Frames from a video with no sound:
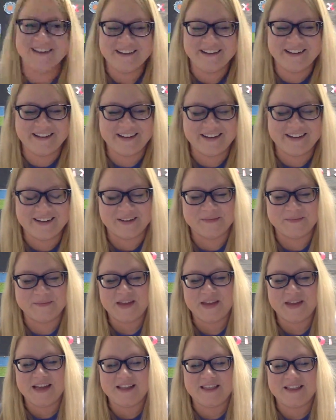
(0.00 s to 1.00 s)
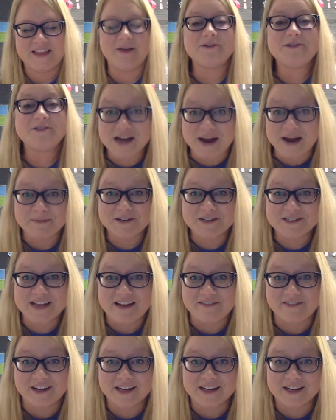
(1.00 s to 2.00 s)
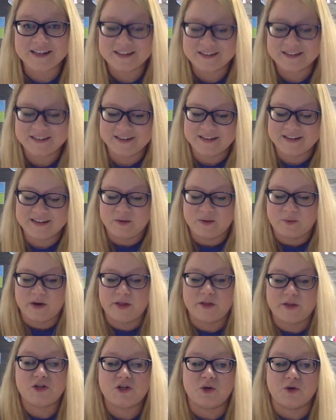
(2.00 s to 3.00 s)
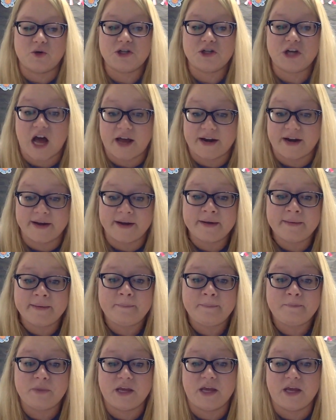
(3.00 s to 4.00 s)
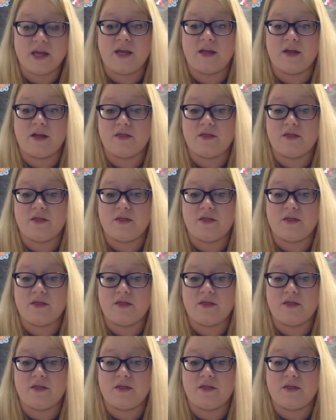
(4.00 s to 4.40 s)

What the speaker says: That was chapter 7, with Shoshana being